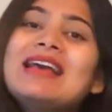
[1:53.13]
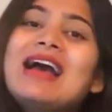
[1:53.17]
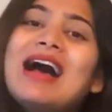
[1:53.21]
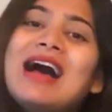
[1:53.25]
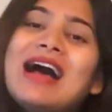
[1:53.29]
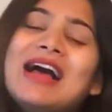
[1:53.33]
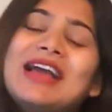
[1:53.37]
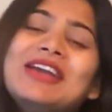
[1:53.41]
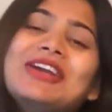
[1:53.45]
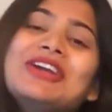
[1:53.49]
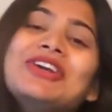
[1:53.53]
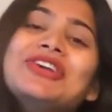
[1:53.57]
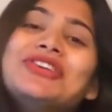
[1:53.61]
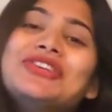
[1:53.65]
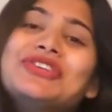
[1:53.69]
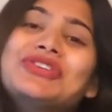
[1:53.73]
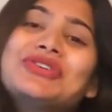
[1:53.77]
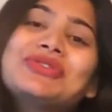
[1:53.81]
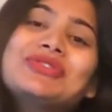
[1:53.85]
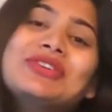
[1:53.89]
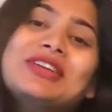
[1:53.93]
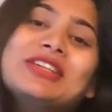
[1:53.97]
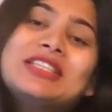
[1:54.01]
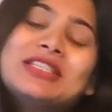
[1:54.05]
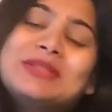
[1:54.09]
high to
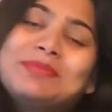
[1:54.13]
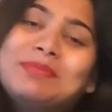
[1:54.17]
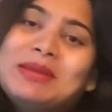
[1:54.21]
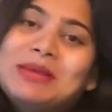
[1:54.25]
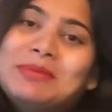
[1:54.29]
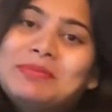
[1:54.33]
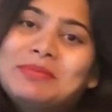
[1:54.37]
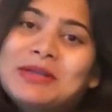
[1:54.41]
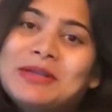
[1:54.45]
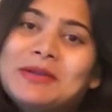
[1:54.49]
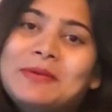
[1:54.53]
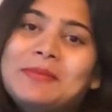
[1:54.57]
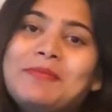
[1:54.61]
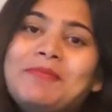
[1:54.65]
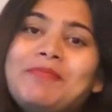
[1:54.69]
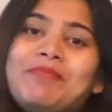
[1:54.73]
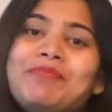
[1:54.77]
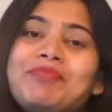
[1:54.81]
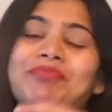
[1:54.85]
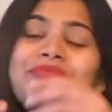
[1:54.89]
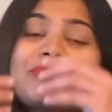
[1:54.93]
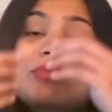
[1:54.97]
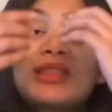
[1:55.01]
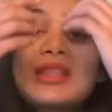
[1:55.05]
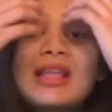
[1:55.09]
its people.
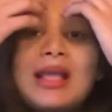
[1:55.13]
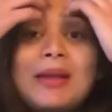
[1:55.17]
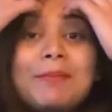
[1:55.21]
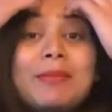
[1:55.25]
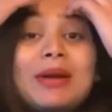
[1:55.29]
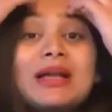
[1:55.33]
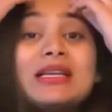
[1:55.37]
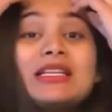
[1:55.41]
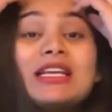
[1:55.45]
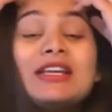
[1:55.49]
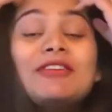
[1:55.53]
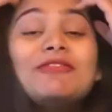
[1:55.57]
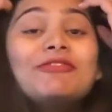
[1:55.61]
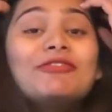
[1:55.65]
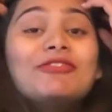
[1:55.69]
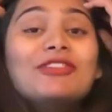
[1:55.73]
But if